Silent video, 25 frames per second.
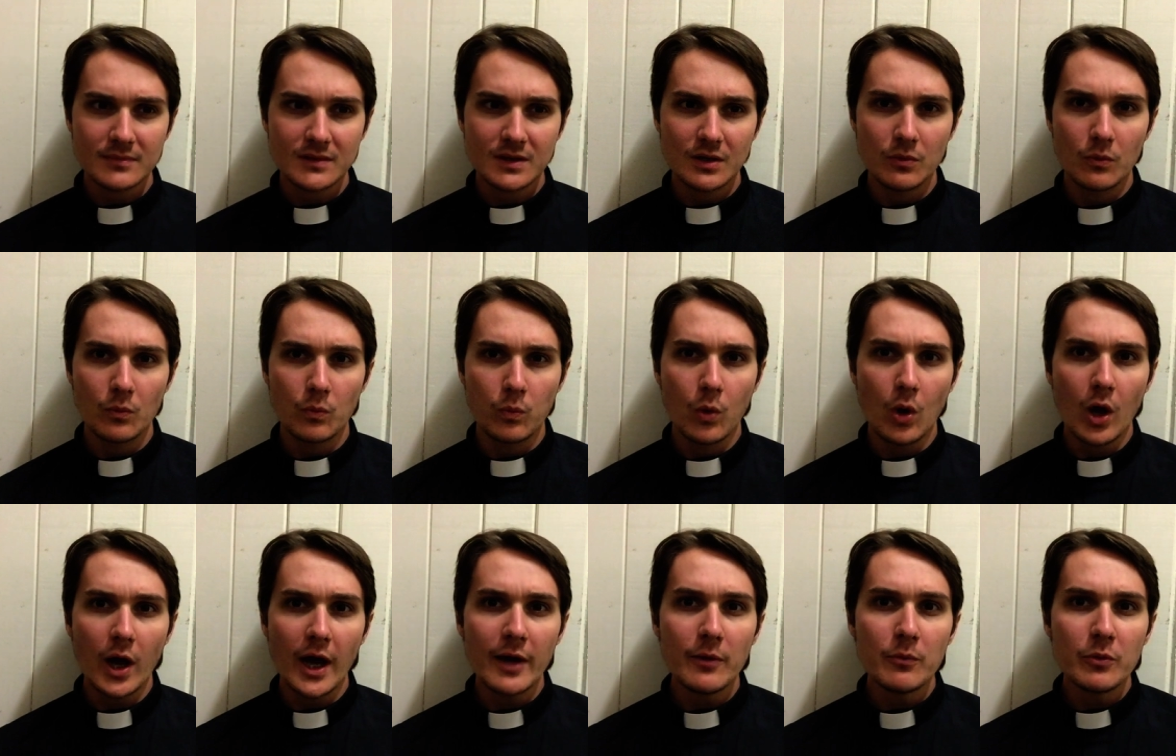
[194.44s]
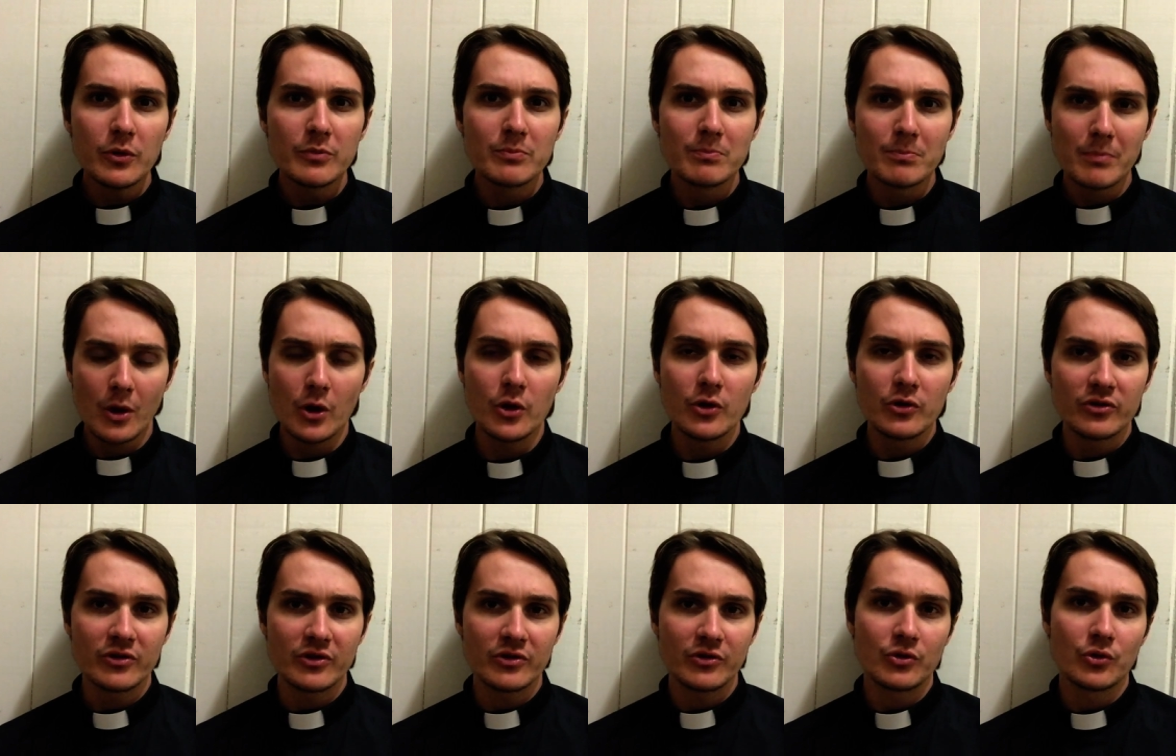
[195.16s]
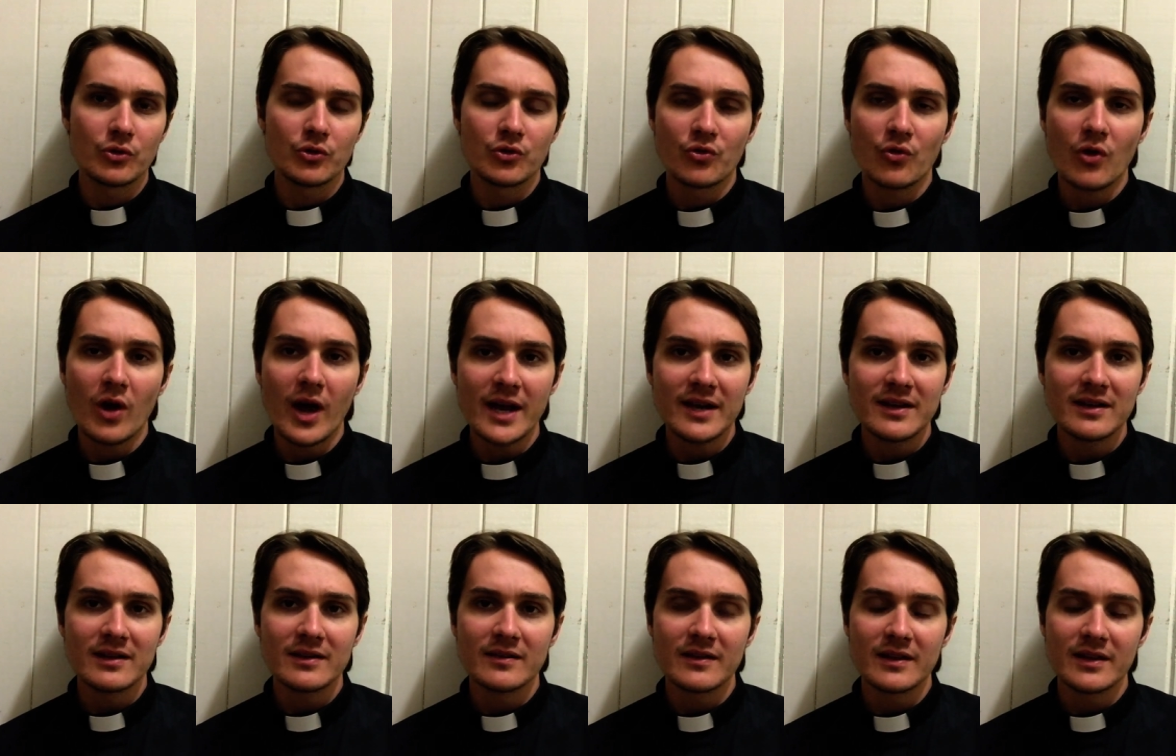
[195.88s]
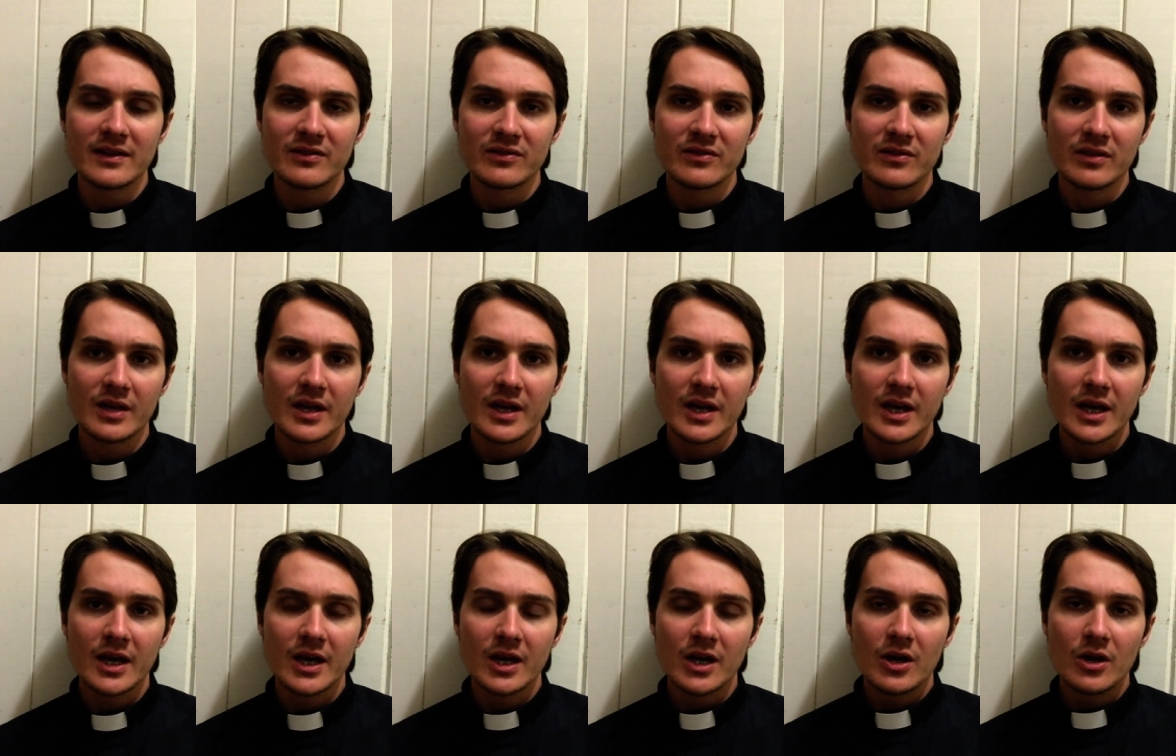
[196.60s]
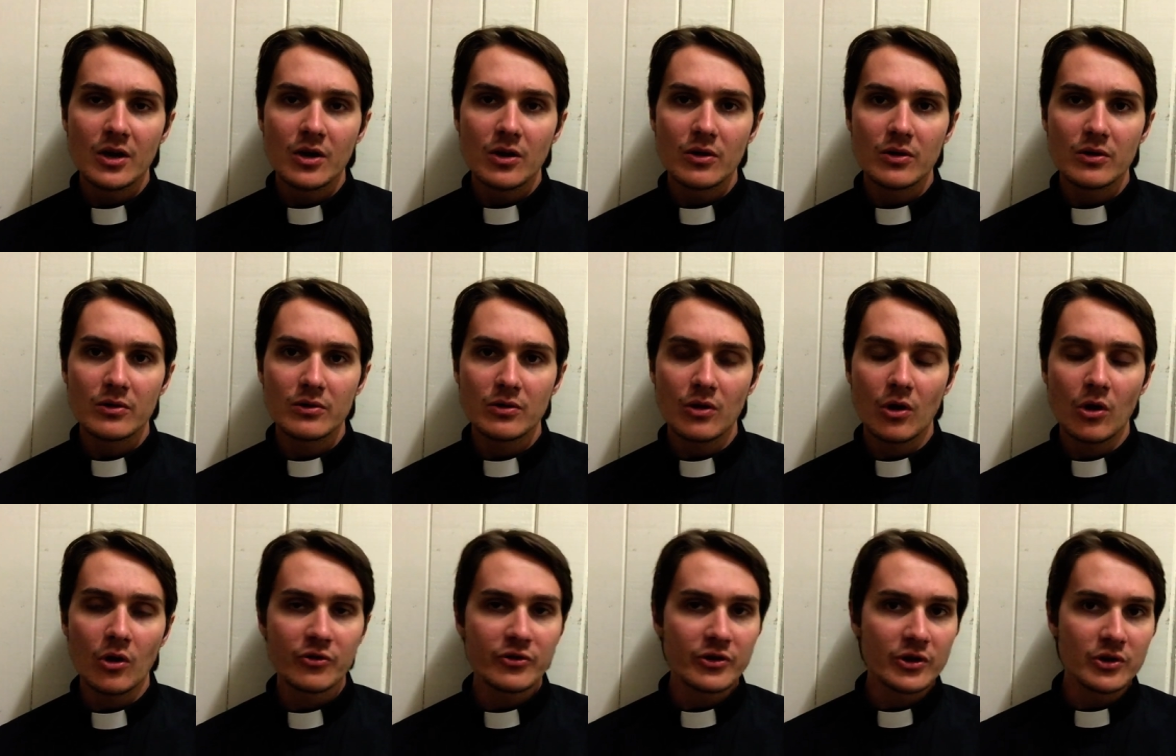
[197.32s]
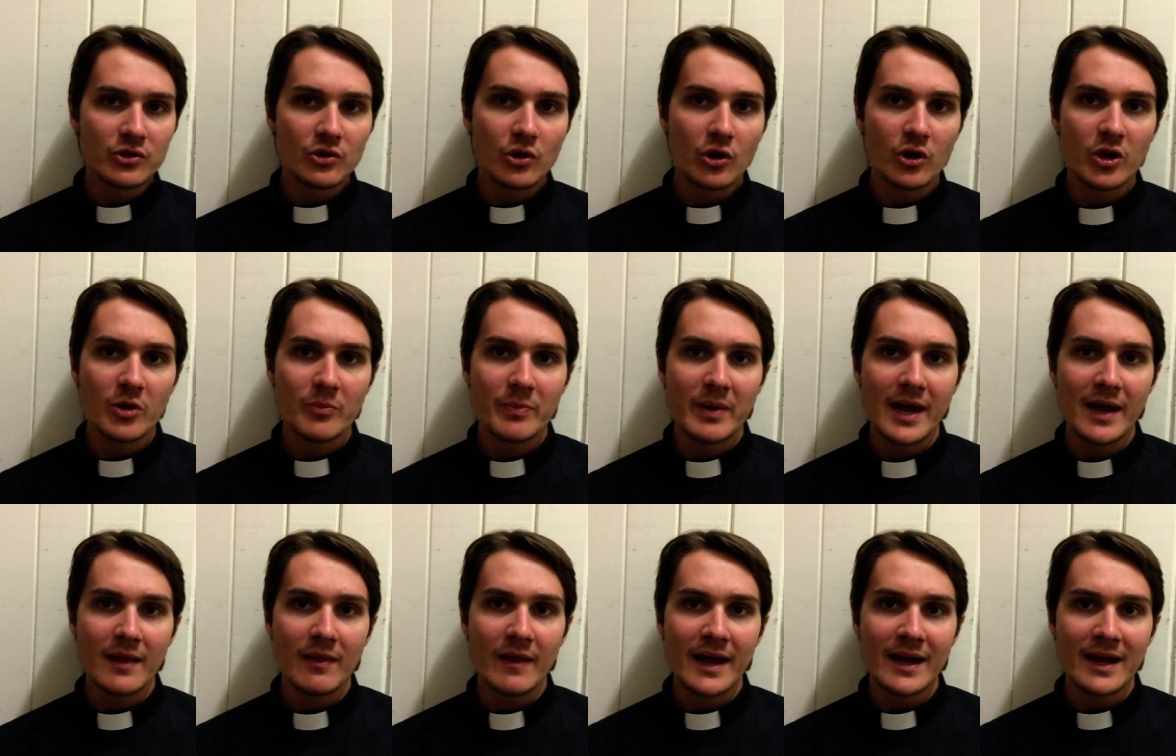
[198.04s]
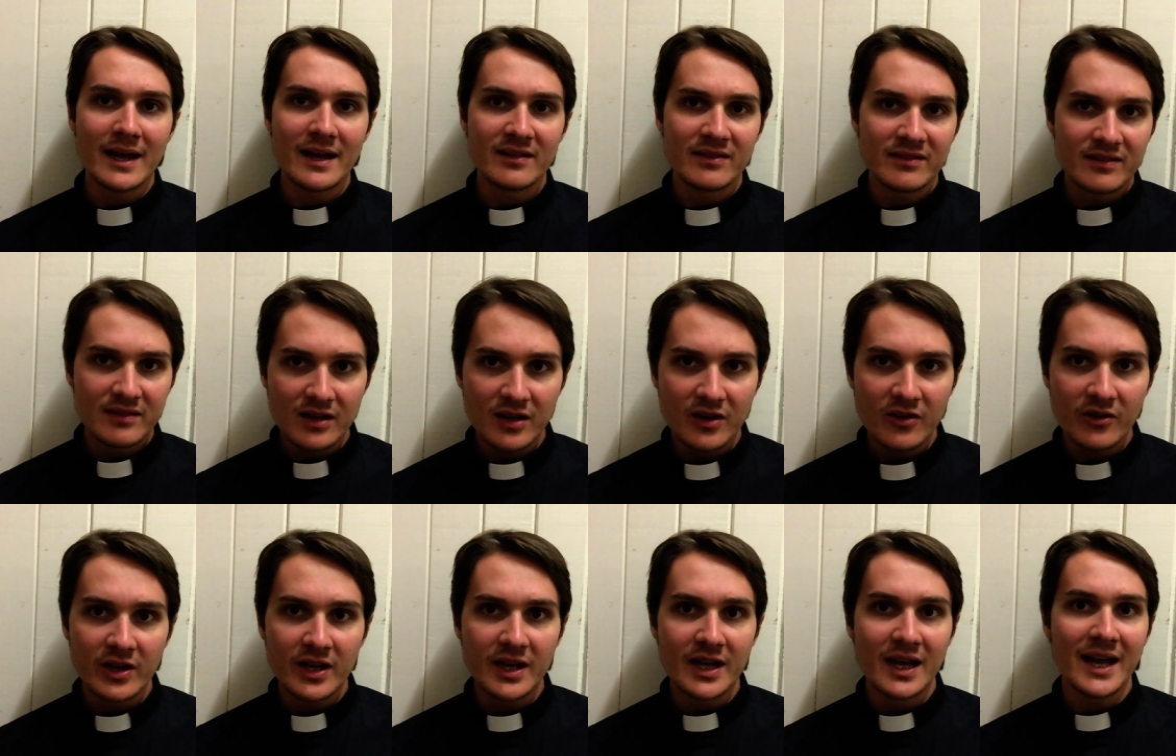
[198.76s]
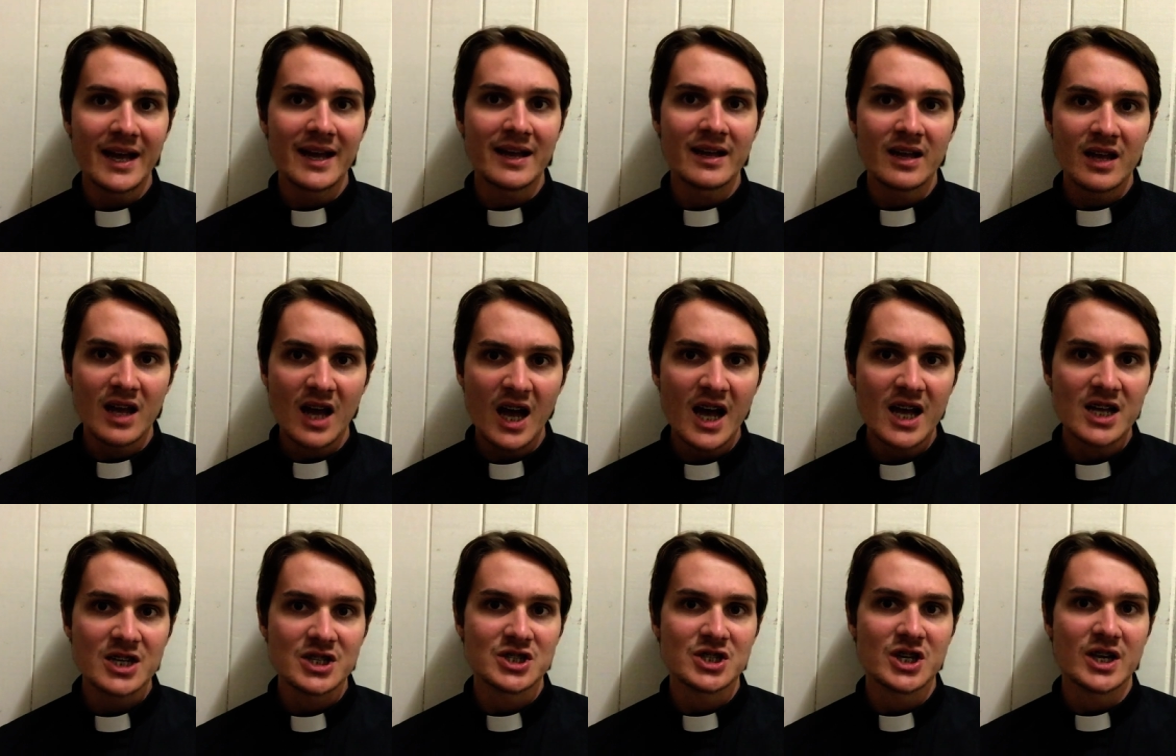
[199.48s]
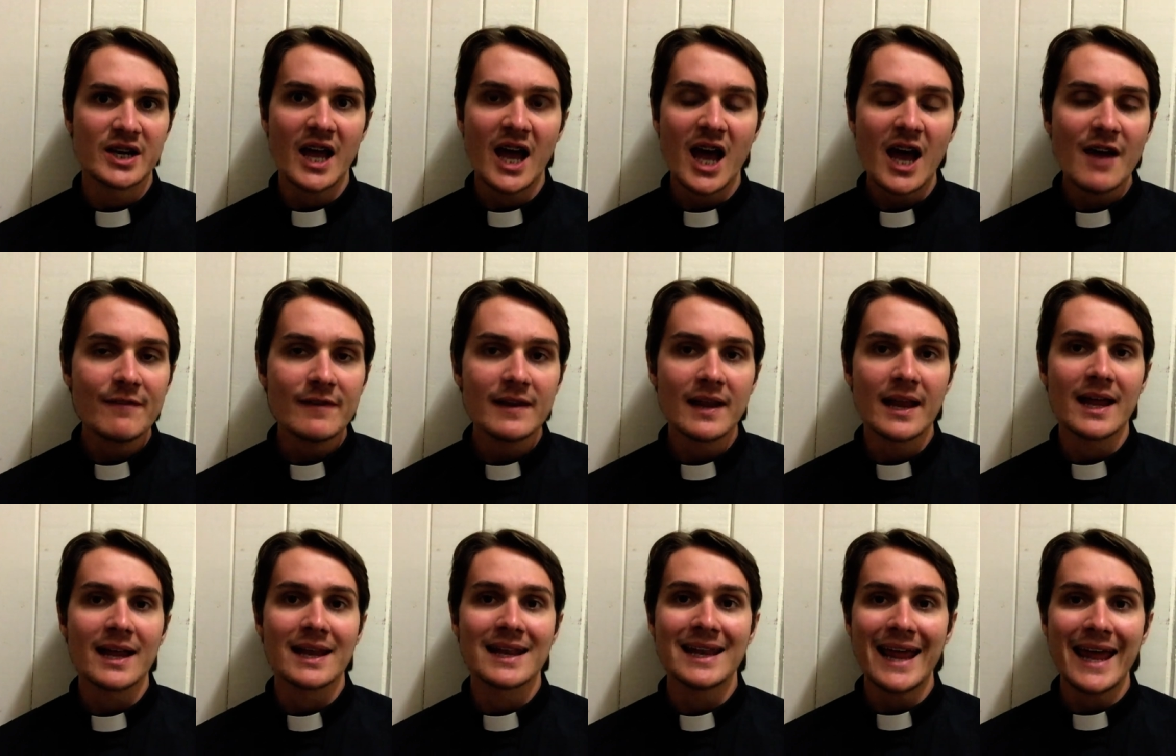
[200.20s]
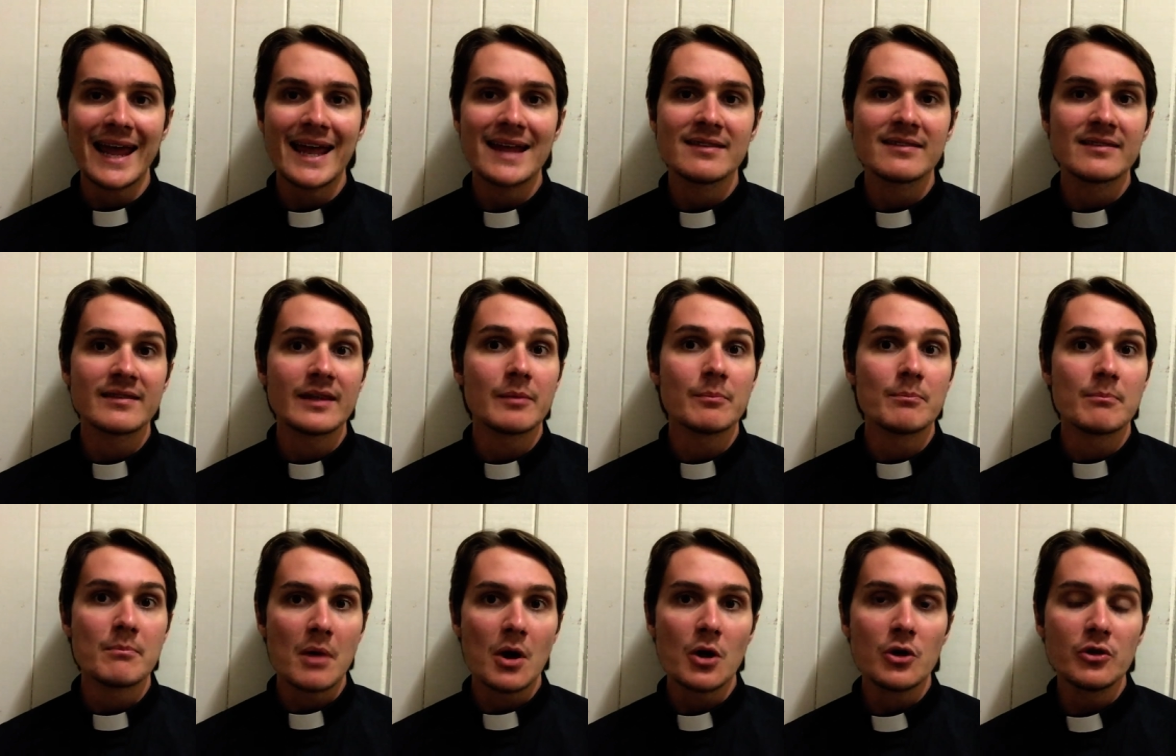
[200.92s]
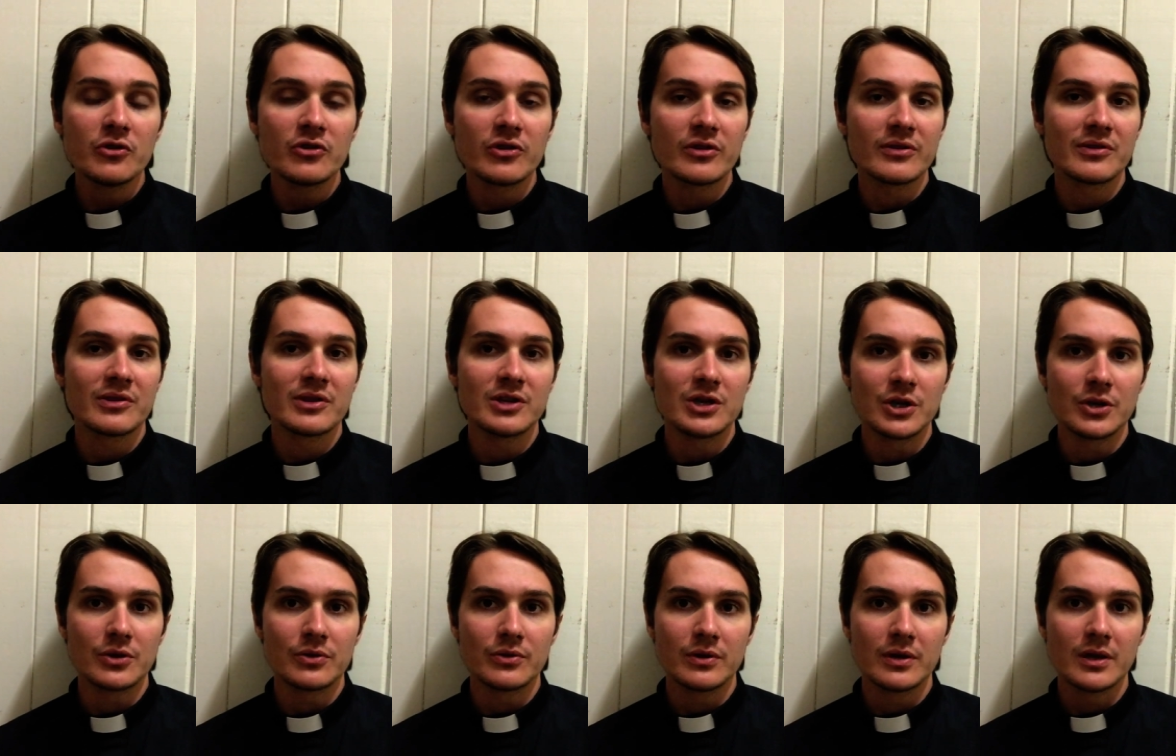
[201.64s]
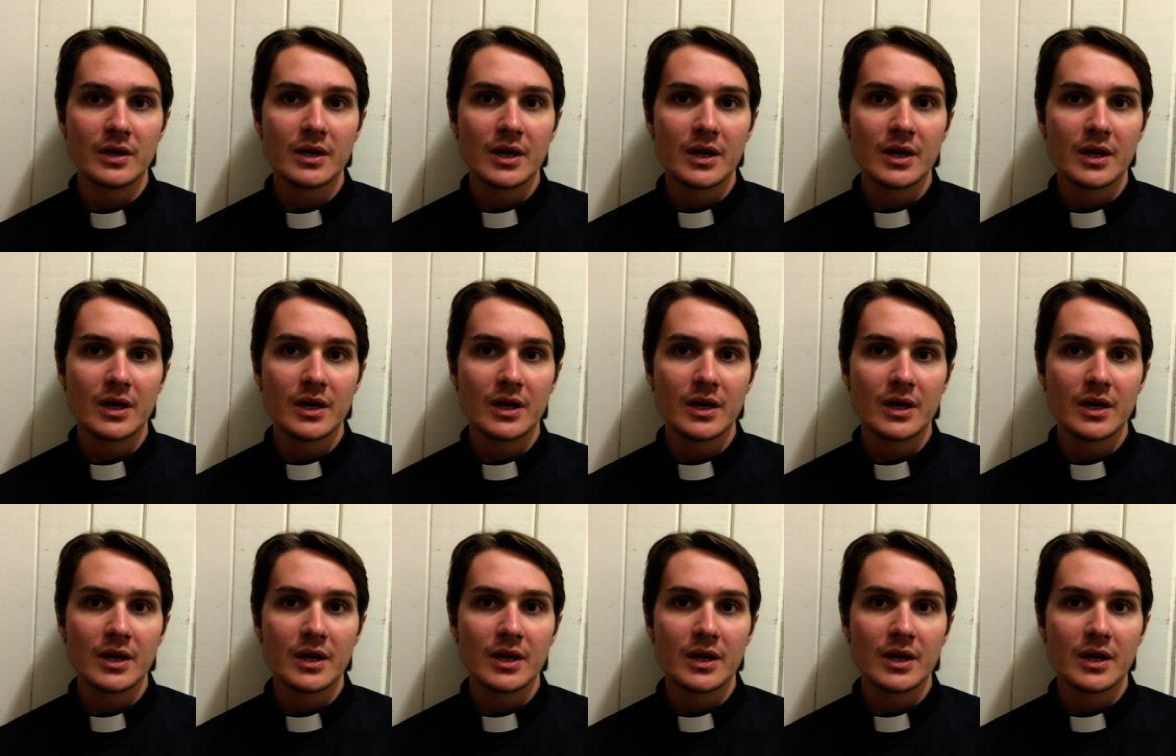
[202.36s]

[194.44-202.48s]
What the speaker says: why would Moses, who's writing this, also talk about Assyria and Cush and Havilah, lands that Moses knew?